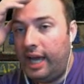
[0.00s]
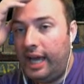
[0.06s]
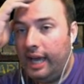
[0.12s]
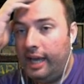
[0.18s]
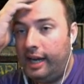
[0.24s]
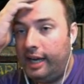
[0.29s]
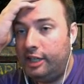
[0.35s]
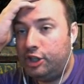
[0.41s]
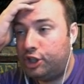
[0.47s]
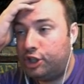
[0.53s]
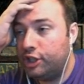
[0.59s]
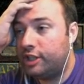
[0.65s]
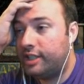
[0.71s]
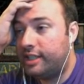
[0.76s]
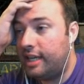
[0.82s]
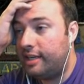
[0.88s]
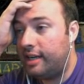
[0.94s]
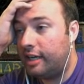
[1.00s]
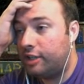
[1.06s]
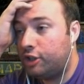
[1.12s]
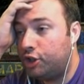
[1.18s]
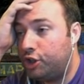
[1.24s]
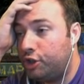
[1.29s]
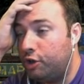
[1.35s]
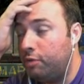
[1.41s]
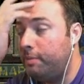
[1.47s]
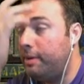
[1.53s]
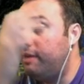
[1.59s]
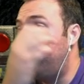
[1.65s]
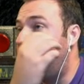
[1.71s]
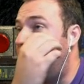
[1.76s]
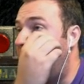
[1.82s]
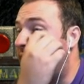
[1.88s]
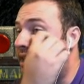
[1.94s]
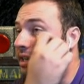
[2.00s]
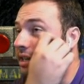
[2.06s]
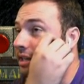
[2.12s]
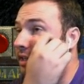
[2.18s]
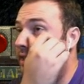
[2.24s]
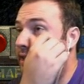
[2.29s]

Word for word: Ian, I just said not to shoot me. Fuck.